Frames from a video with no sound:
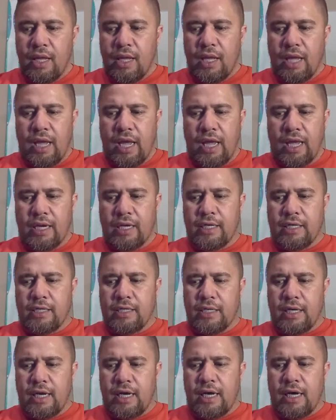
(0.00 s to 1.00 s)

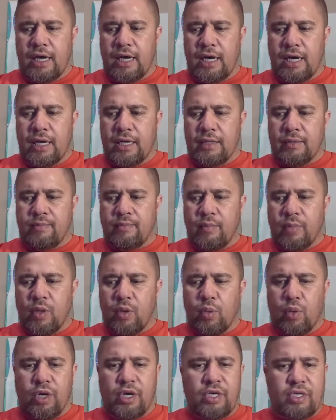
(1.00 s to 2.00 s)
And
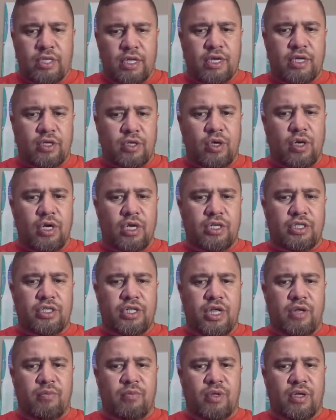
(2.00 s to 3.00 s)
wanted to acknowledge
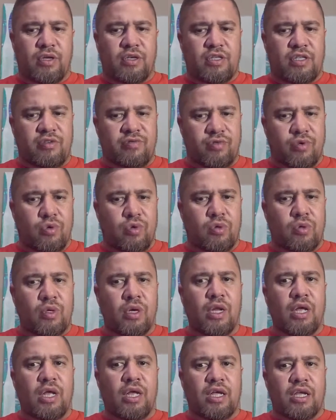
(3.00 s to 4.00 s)
them because they've all
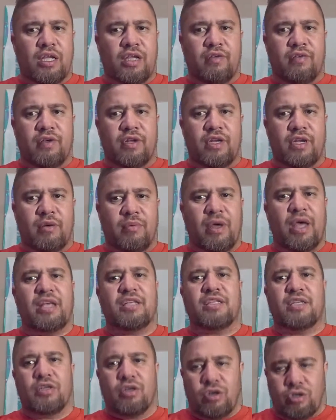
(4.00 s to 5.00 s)
given
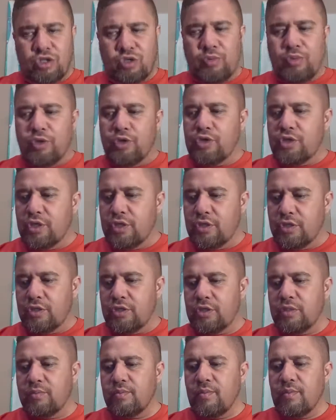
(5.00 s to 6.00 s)
amazing
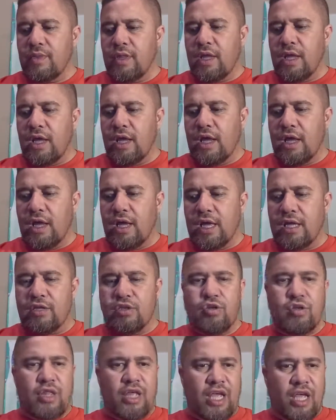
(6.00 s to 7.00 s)
contributions
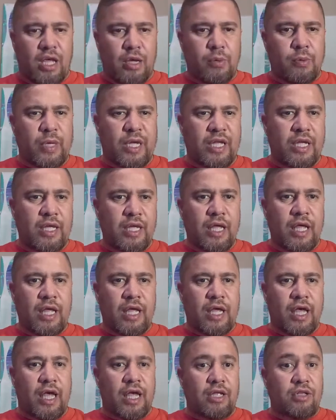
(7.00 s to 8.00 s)
to the iwi
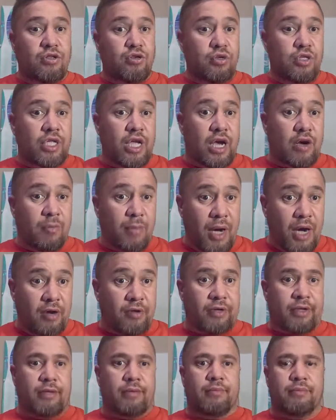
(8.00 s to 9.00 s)
and to Te Ao
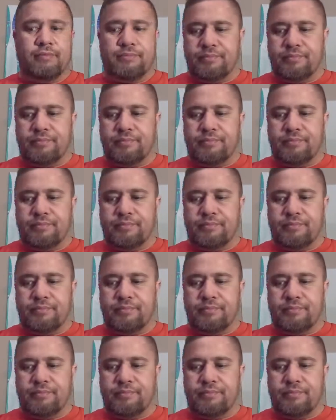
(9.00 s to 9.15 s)
Māori.